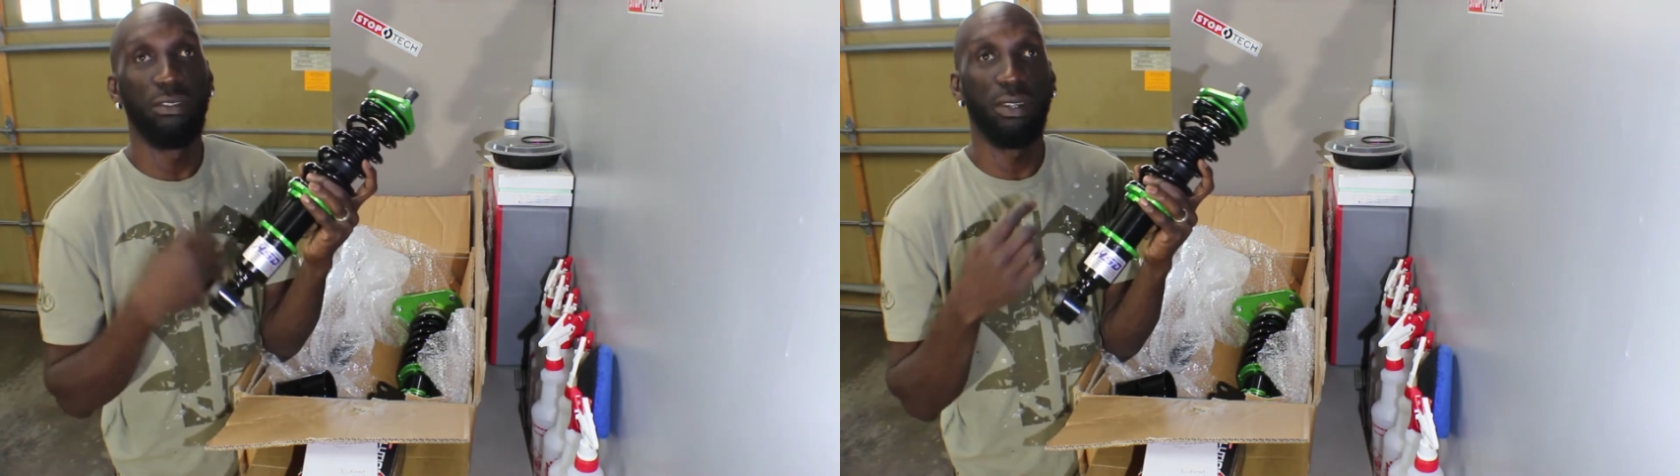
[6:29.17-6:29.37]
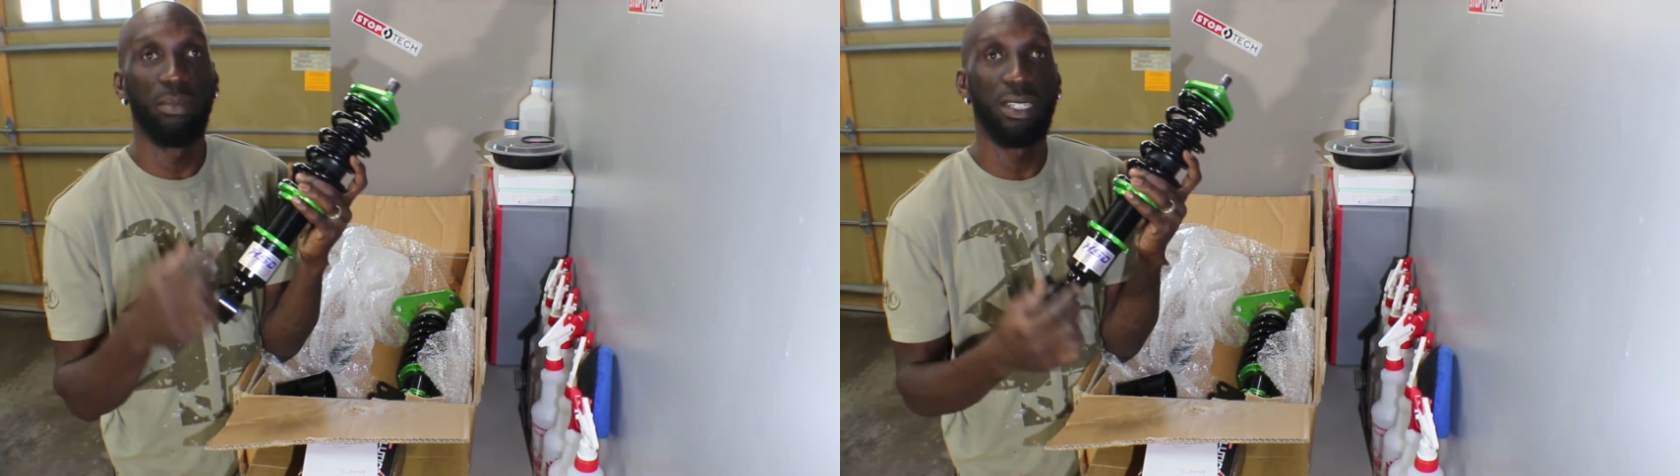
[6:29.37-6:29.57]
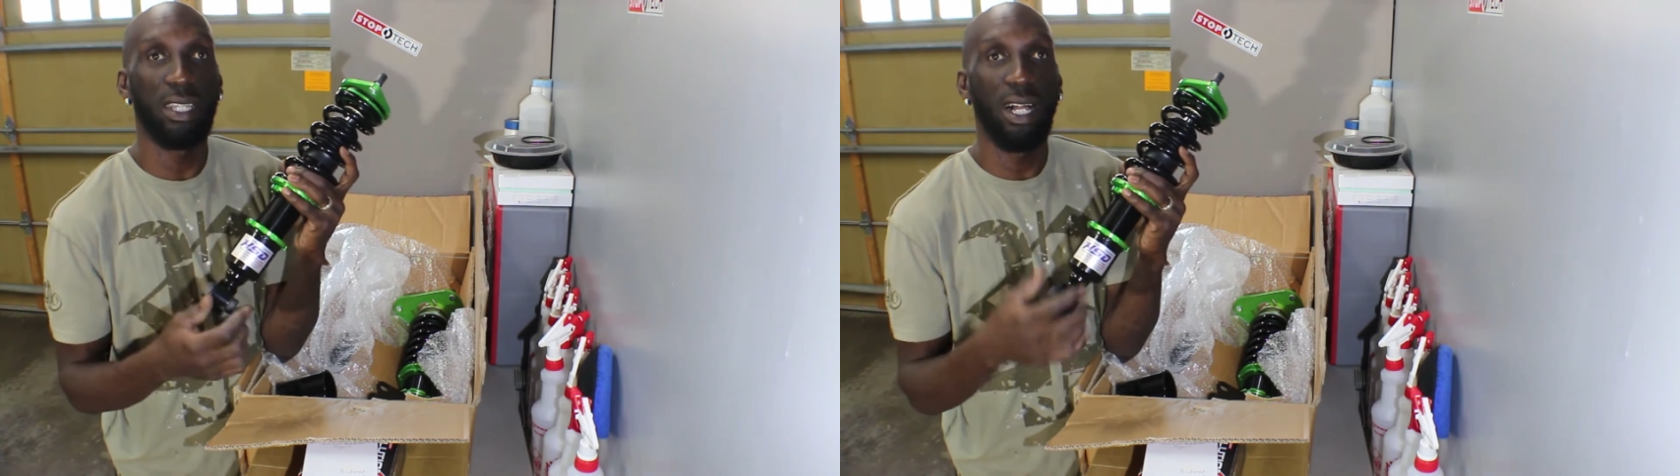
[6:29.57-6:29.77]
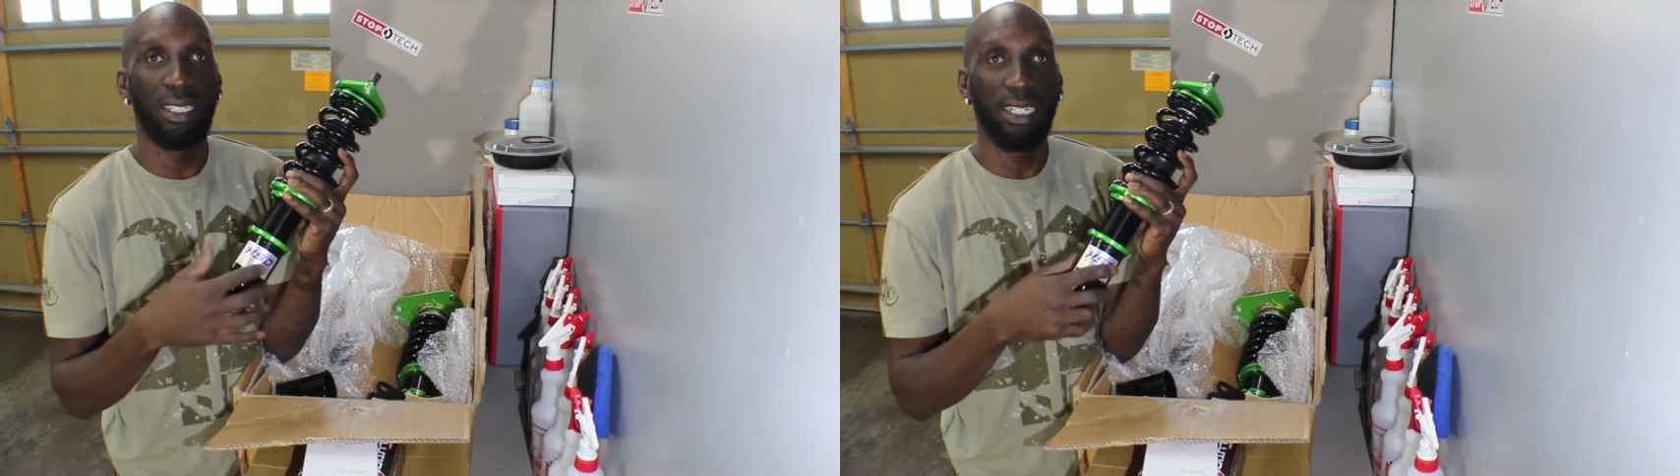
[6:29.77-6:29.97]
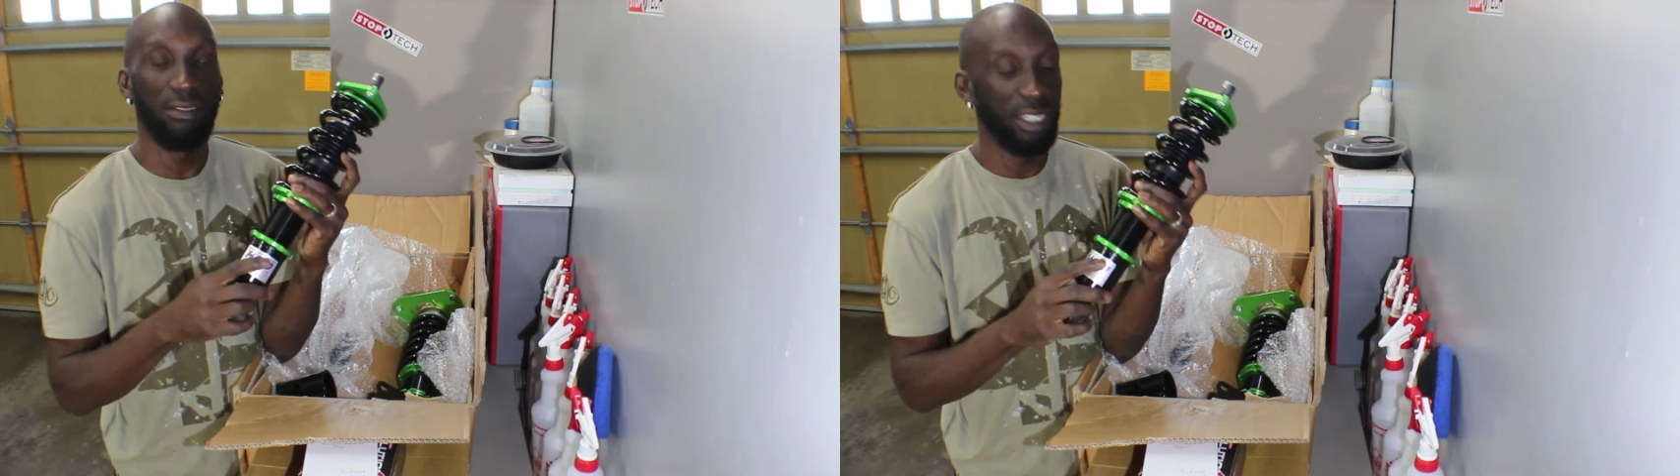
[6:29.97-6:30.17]
from the salt
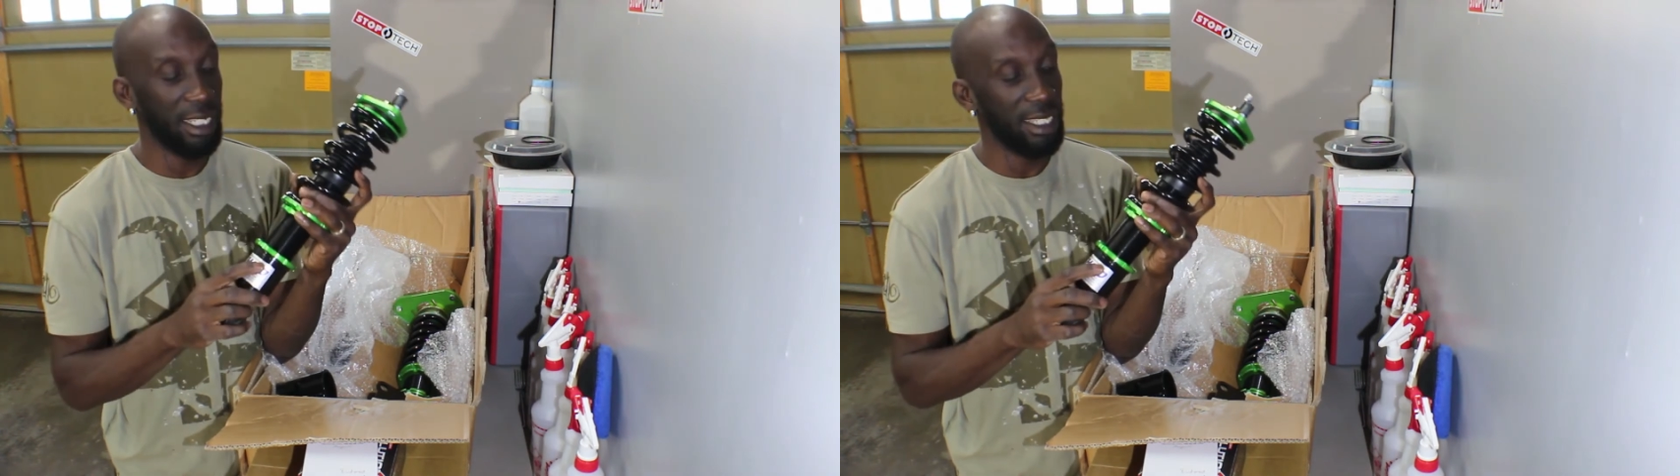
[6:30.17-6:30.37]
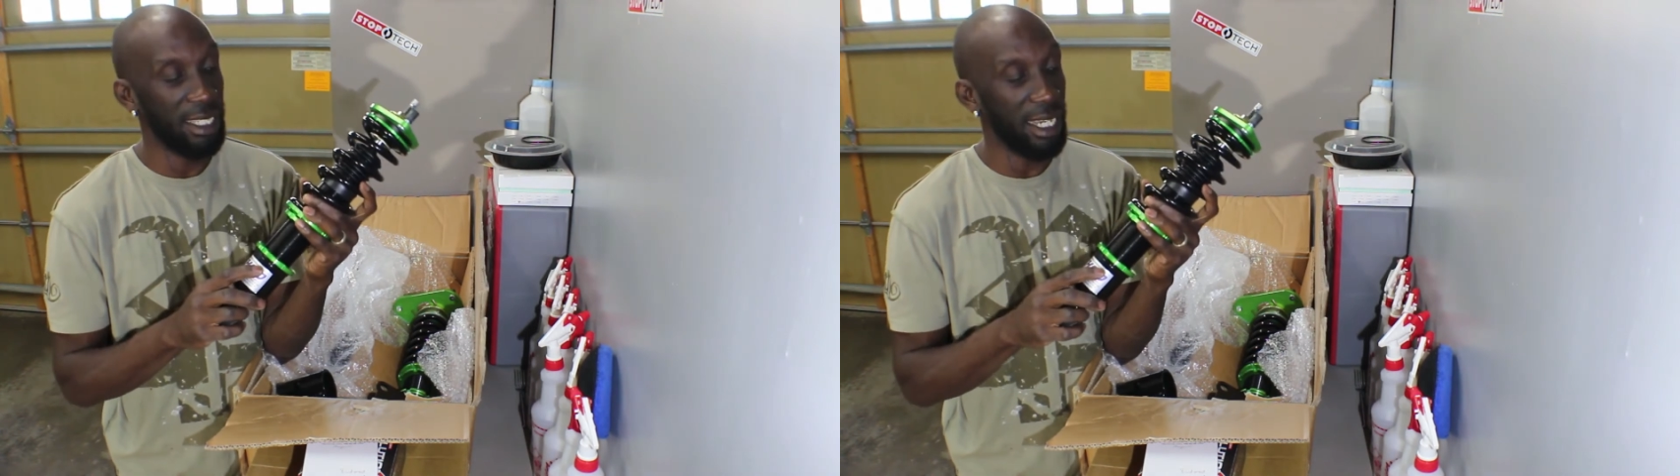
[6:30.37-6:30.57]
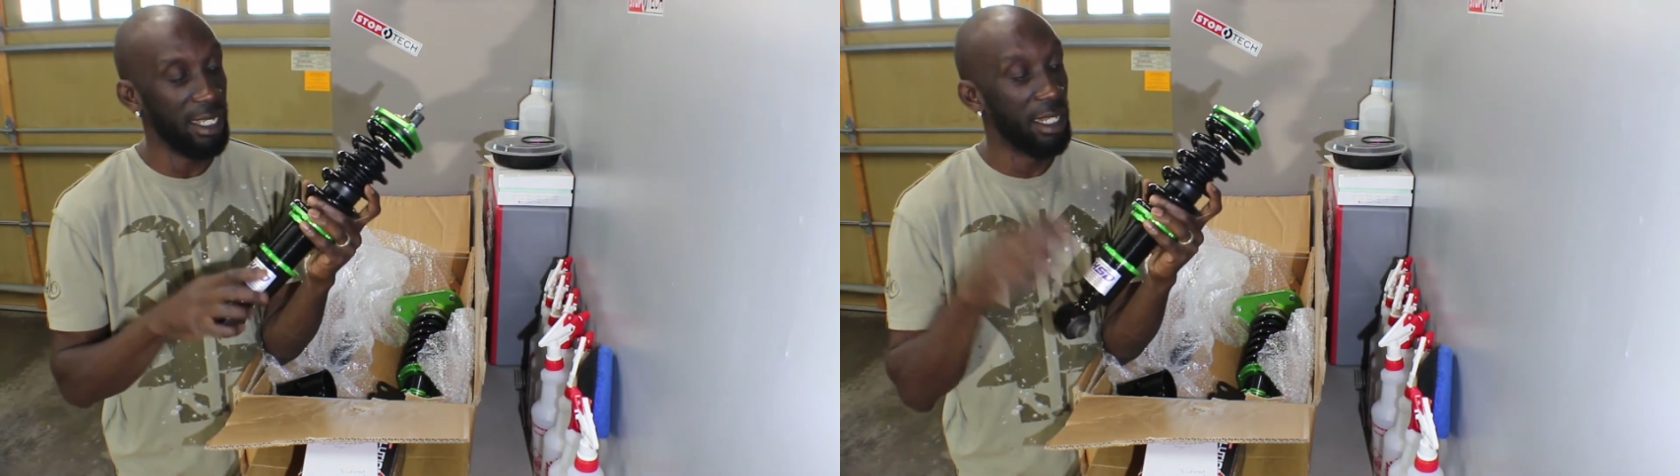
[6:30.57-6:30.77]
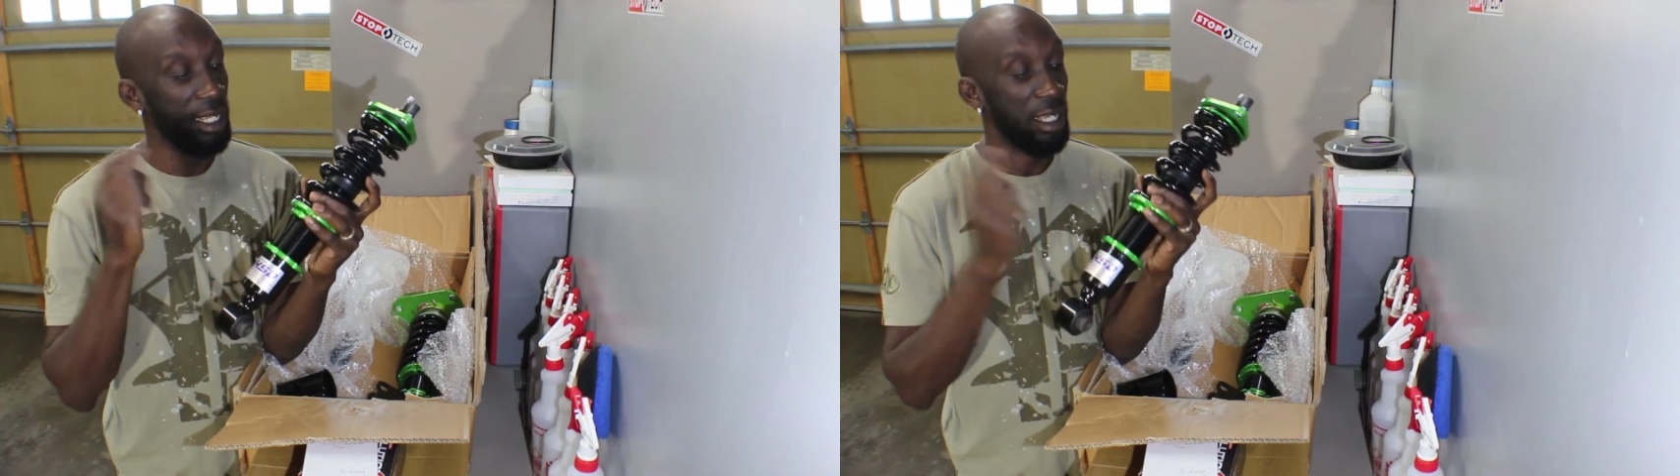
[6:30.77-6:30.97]
and everything inside.